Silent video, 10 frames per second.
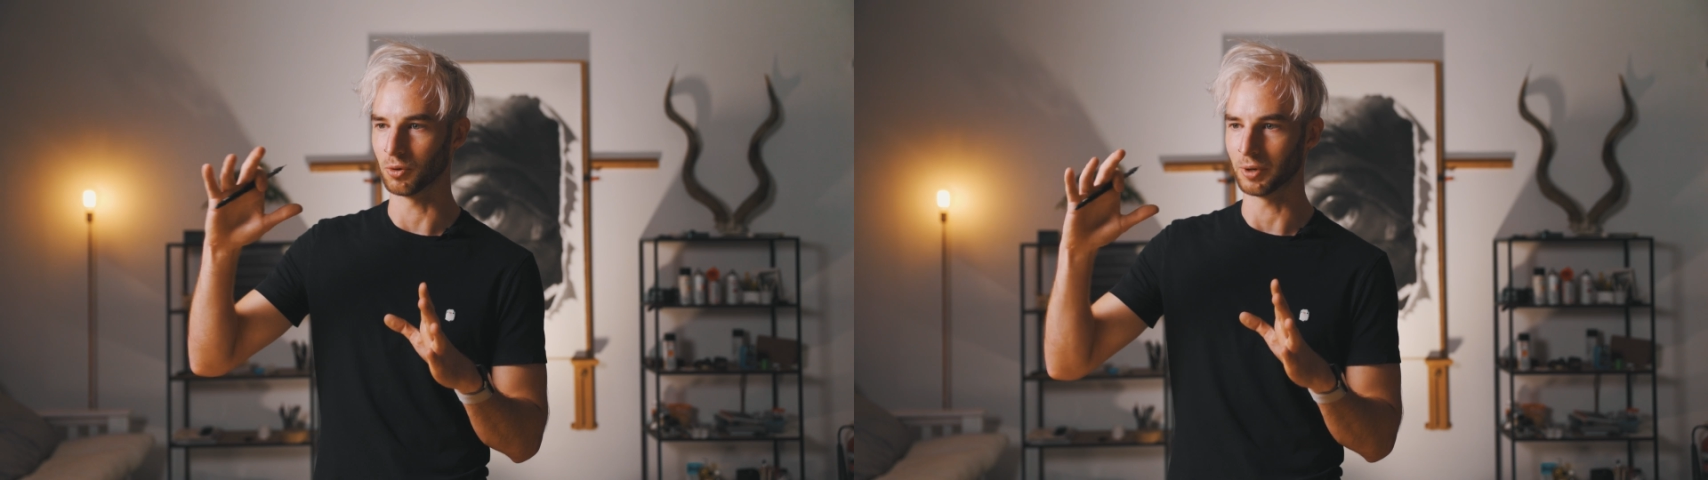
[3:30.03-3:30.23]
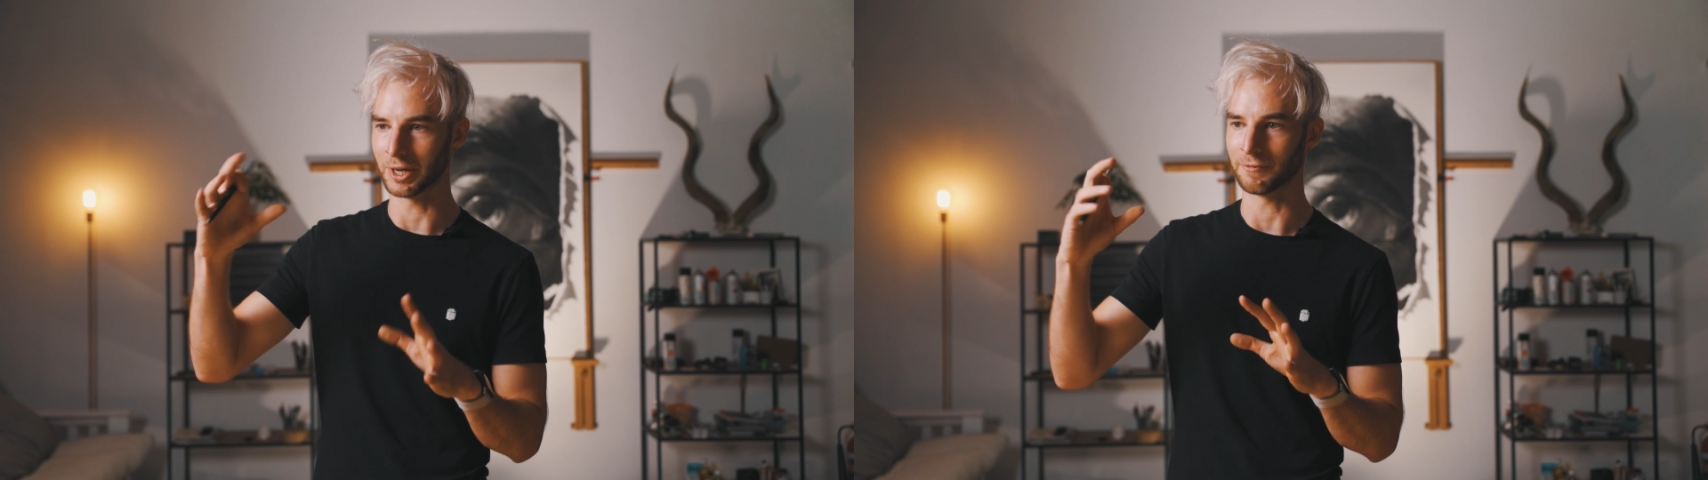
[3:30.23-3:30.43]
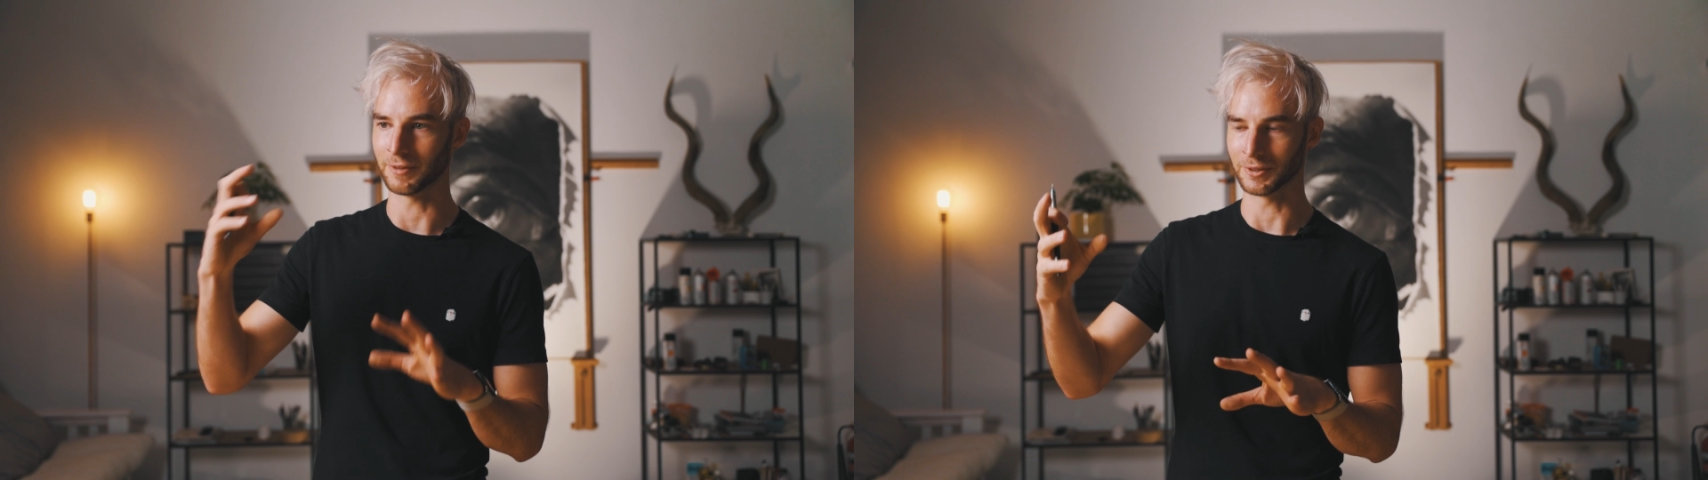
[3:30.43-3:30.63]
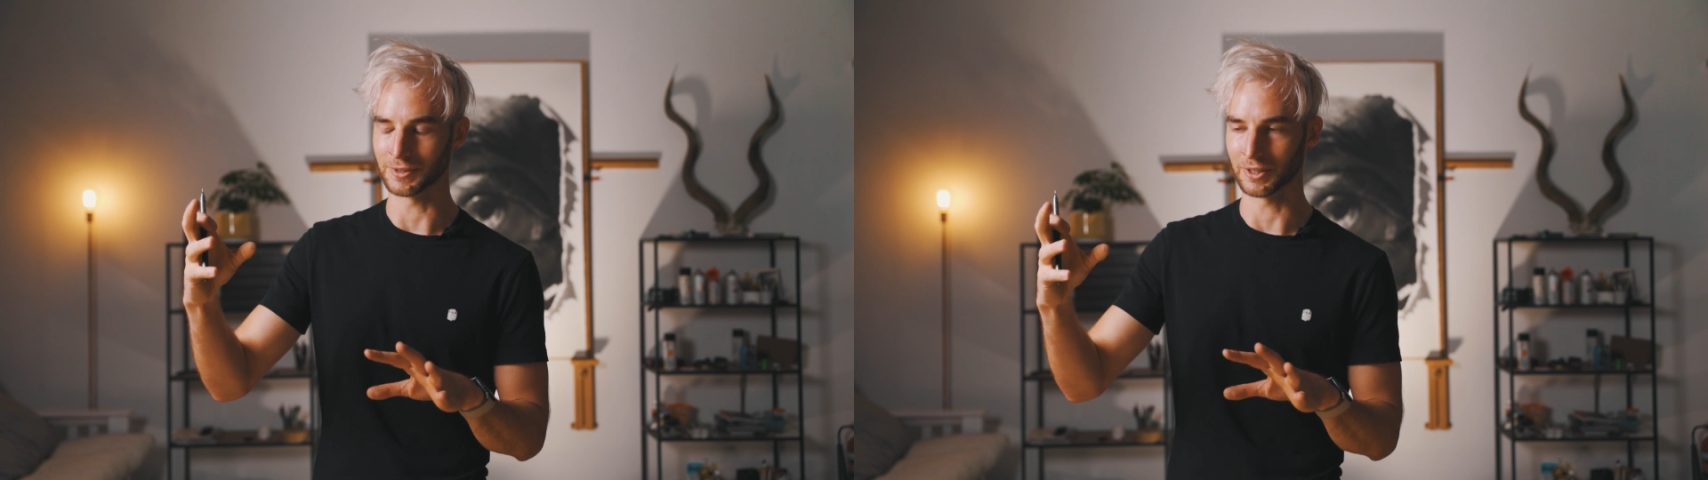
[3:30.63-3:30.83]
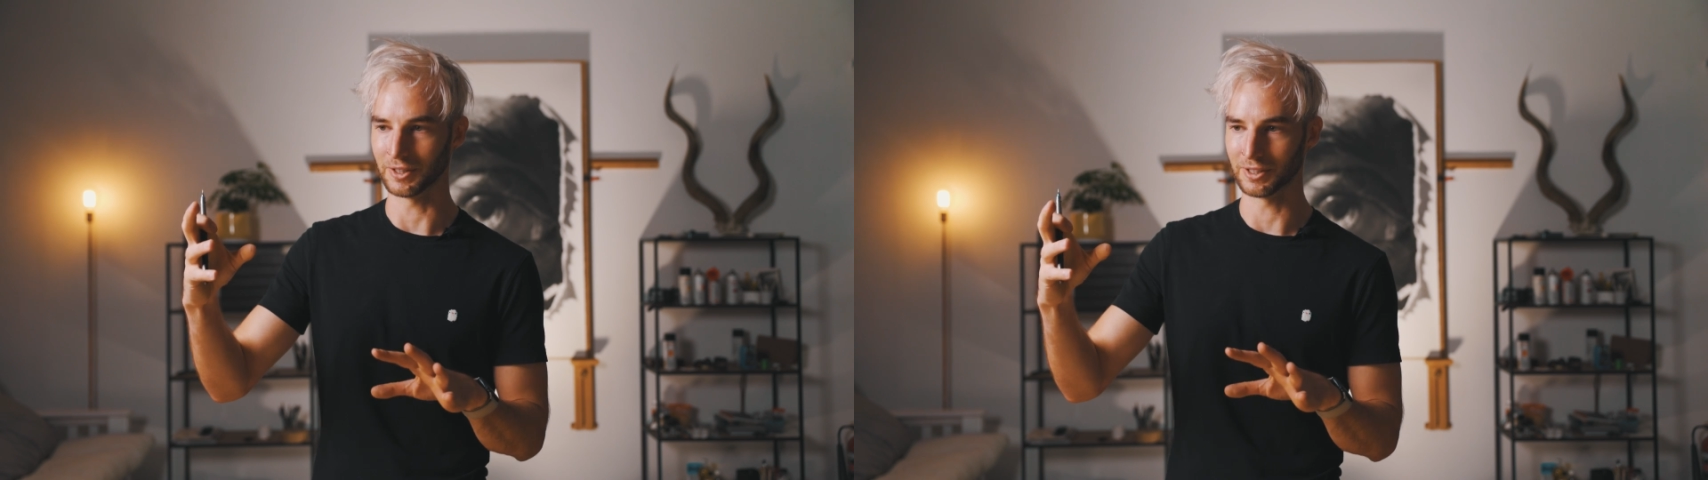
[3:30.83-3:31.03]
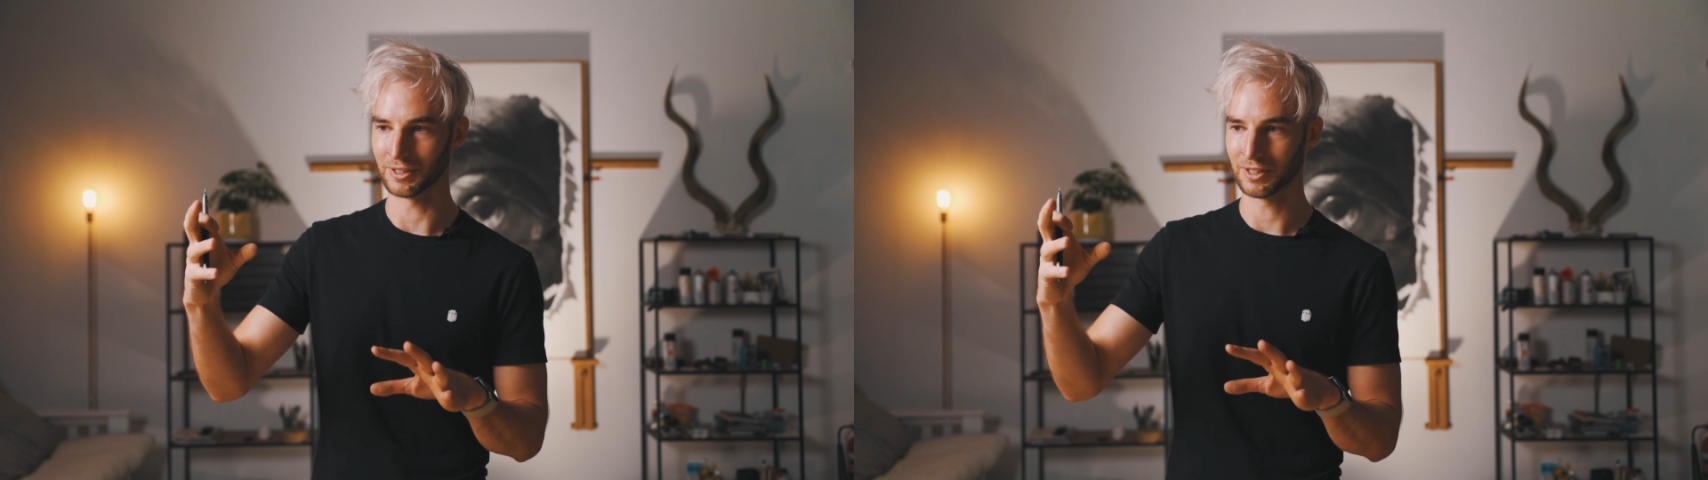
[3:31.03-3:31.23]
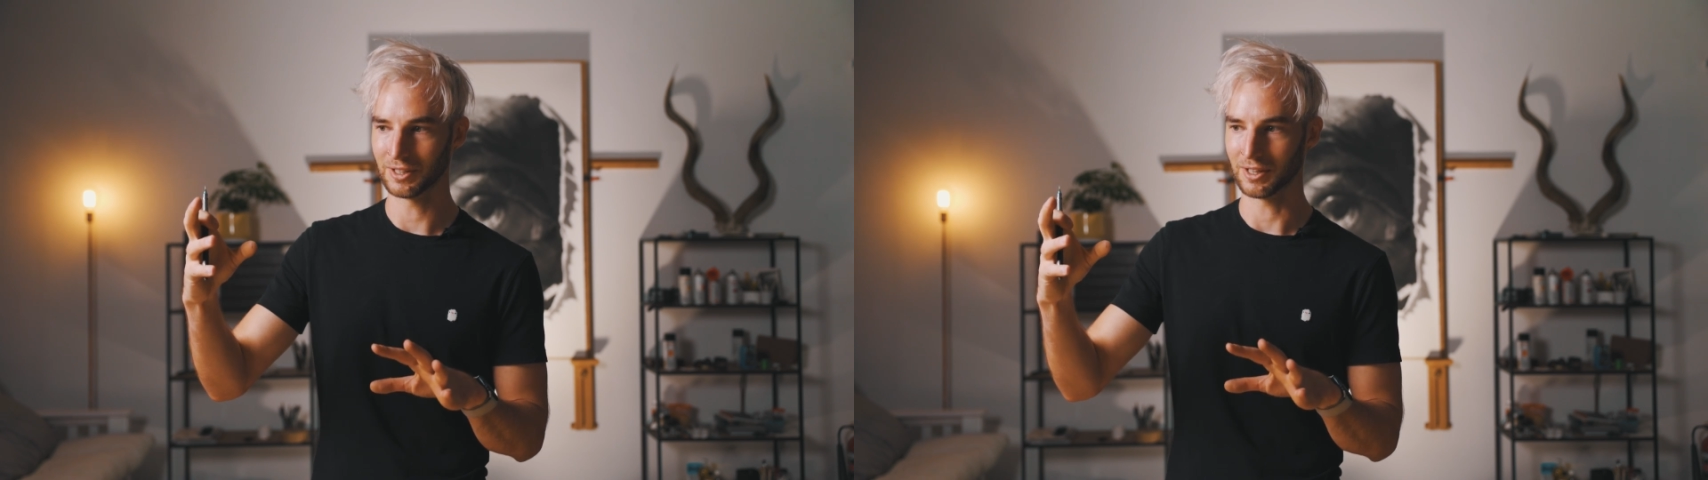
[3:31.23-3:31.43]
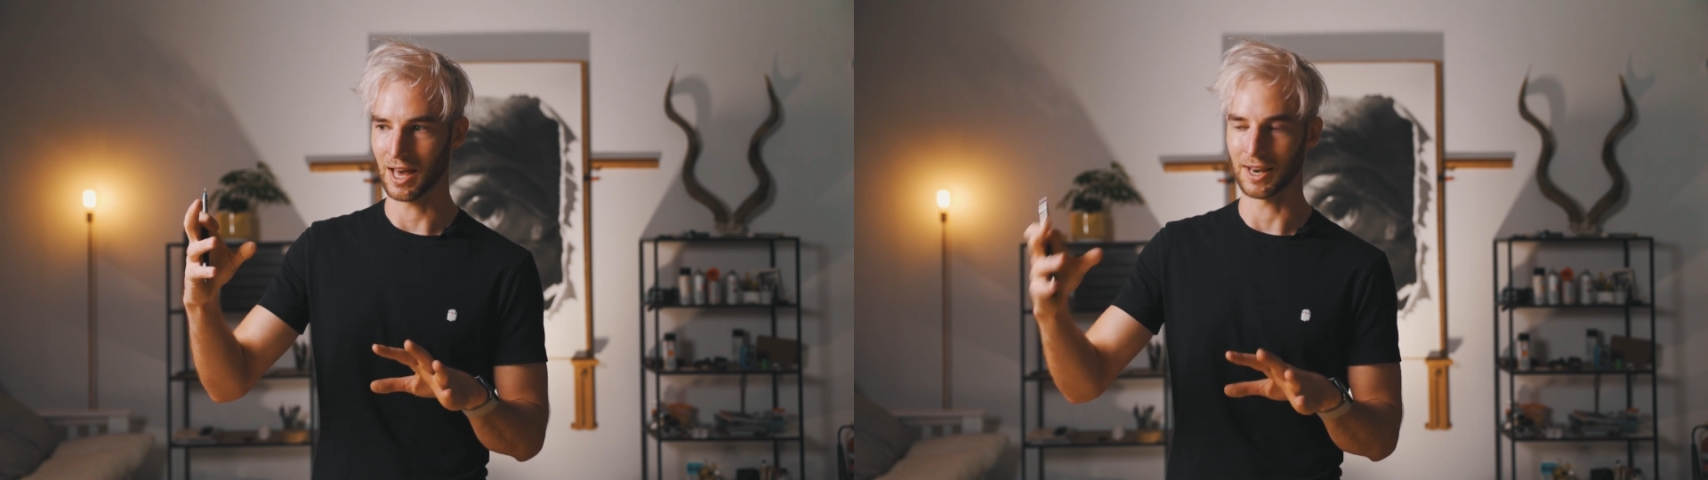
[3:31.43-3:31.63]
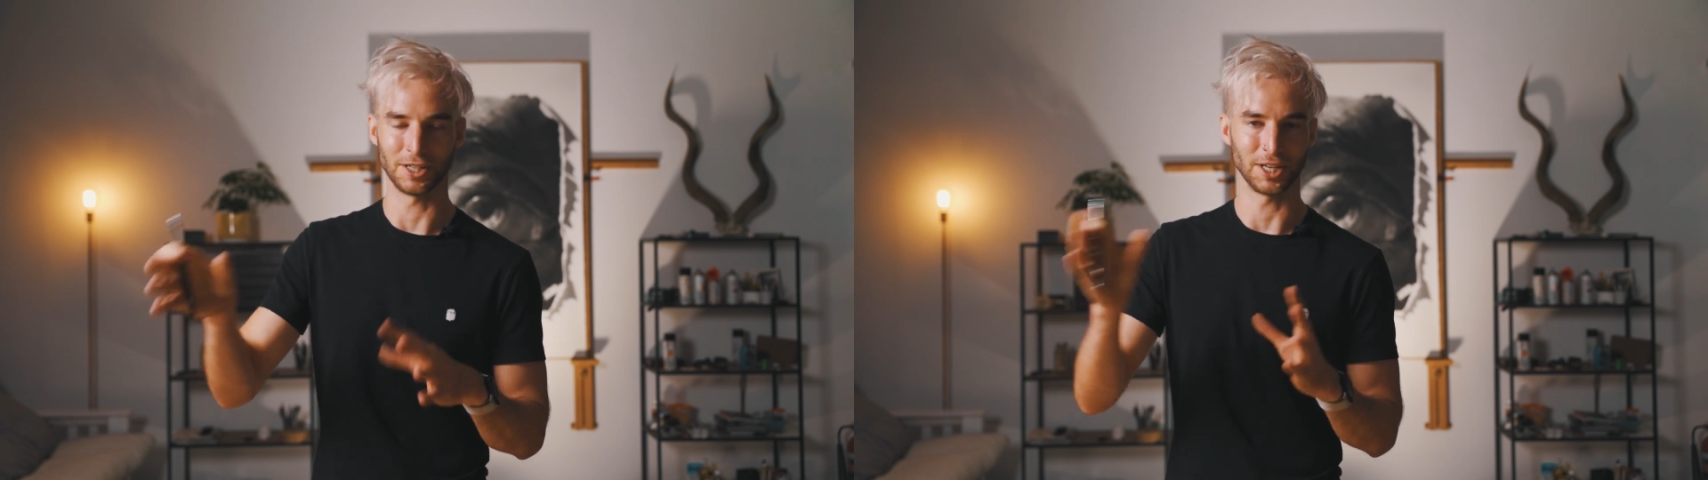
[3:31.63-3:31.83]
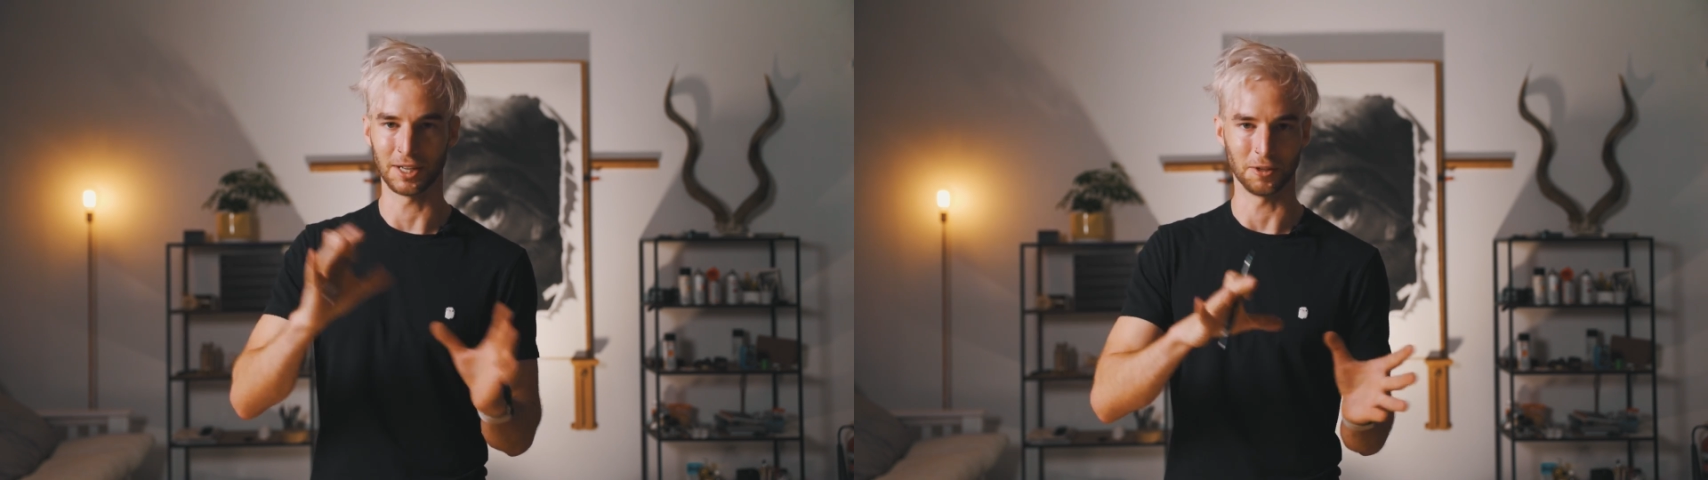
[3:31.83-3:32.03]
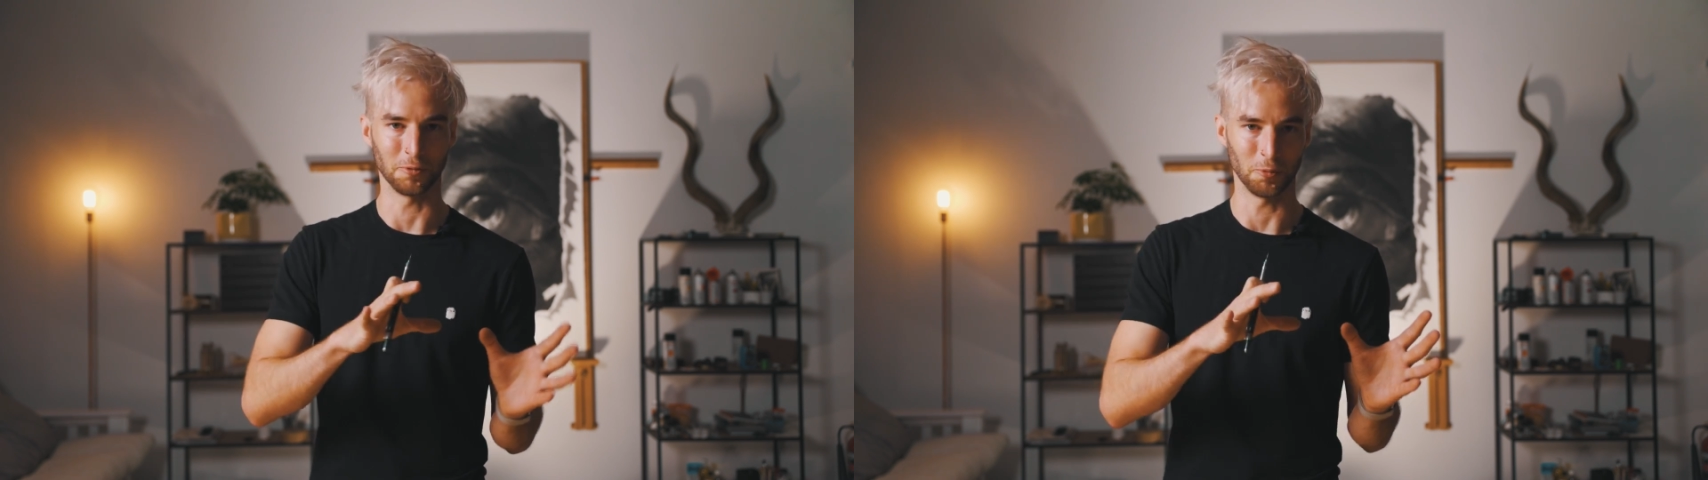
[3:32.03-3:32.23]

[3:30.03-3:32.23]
already feels good, and I check it